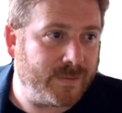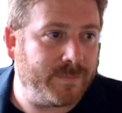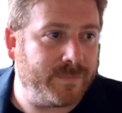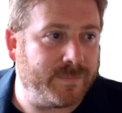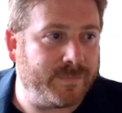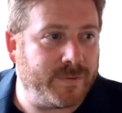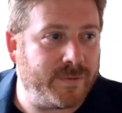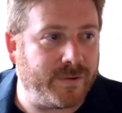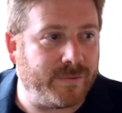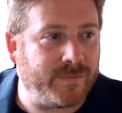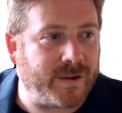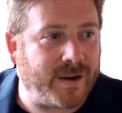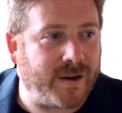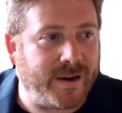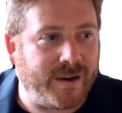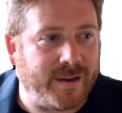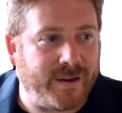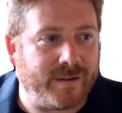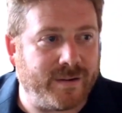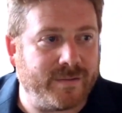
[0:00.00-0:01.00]
Put it right
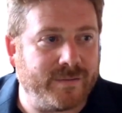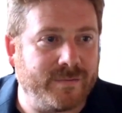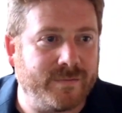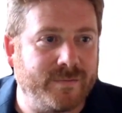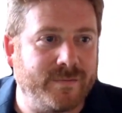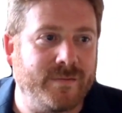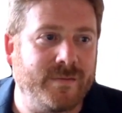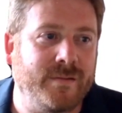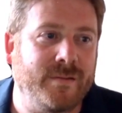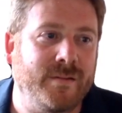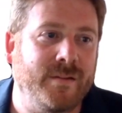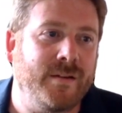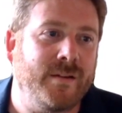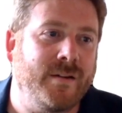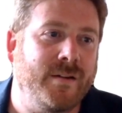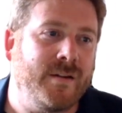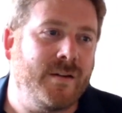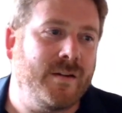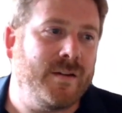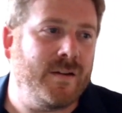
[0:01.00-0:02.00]
here.
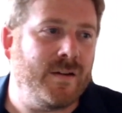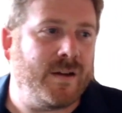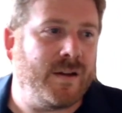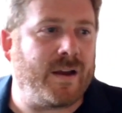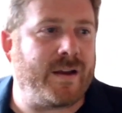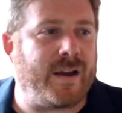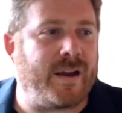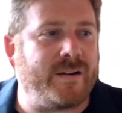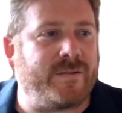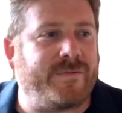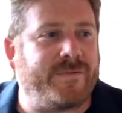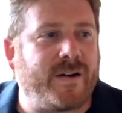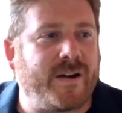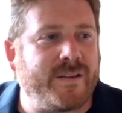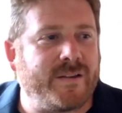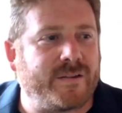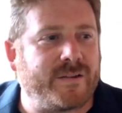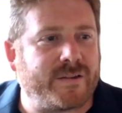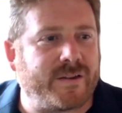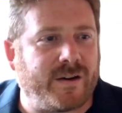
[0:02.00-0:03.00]
Okay, define
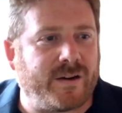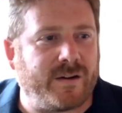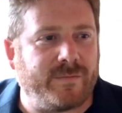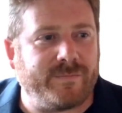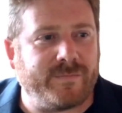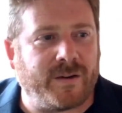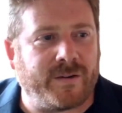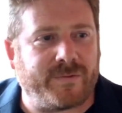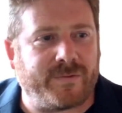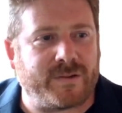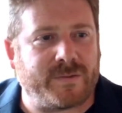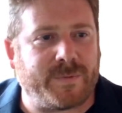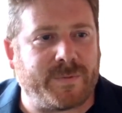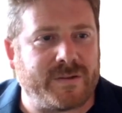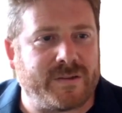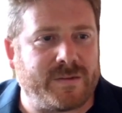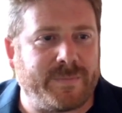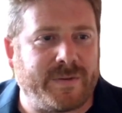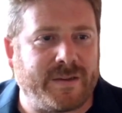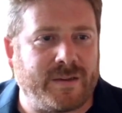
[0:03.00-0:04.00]
the scope of
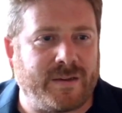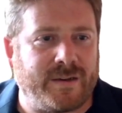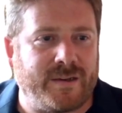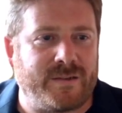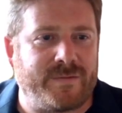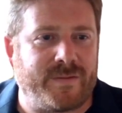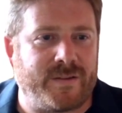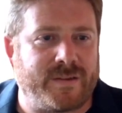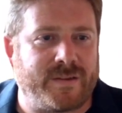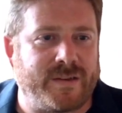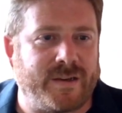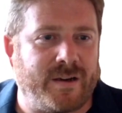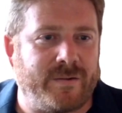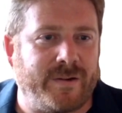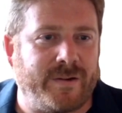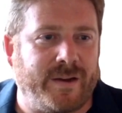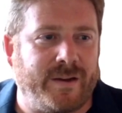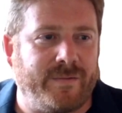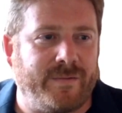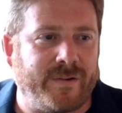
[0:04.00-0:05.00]
responsibilities for the
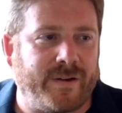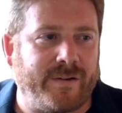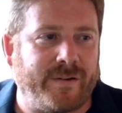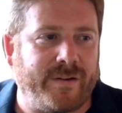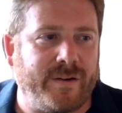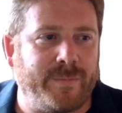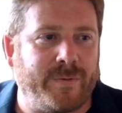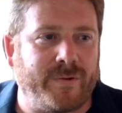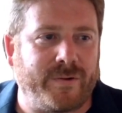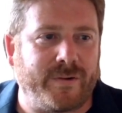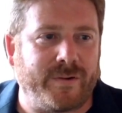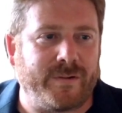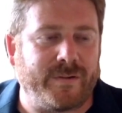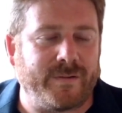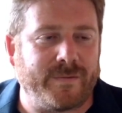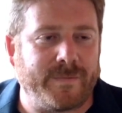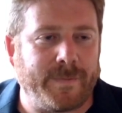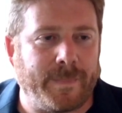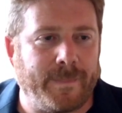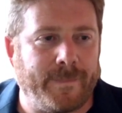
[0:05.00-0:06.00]
COE. Very important.
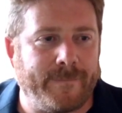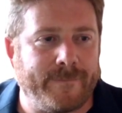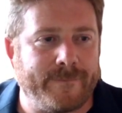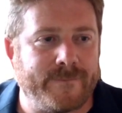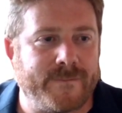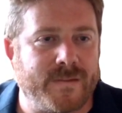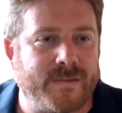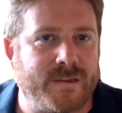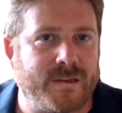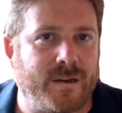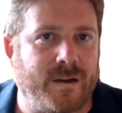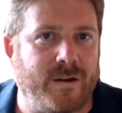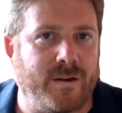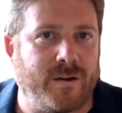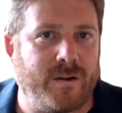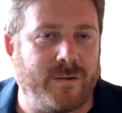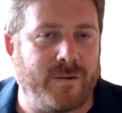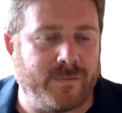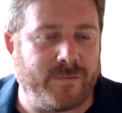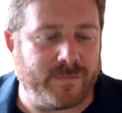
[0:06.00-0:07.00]

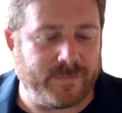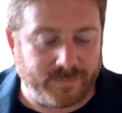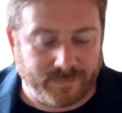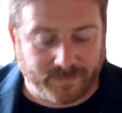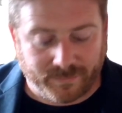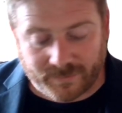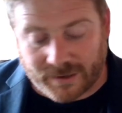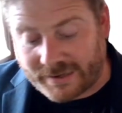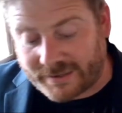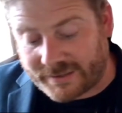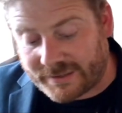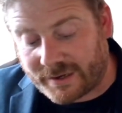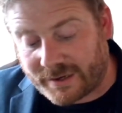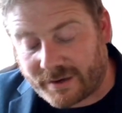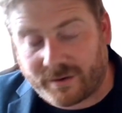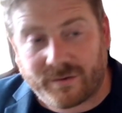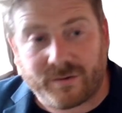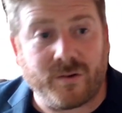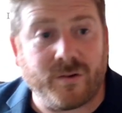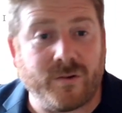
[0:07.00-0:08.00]
So write
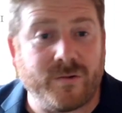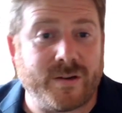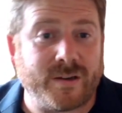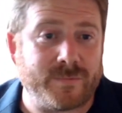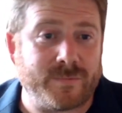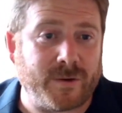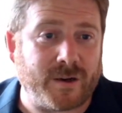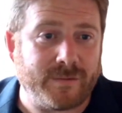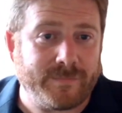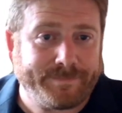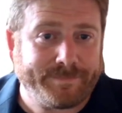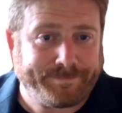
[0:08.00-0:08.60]
down who does what.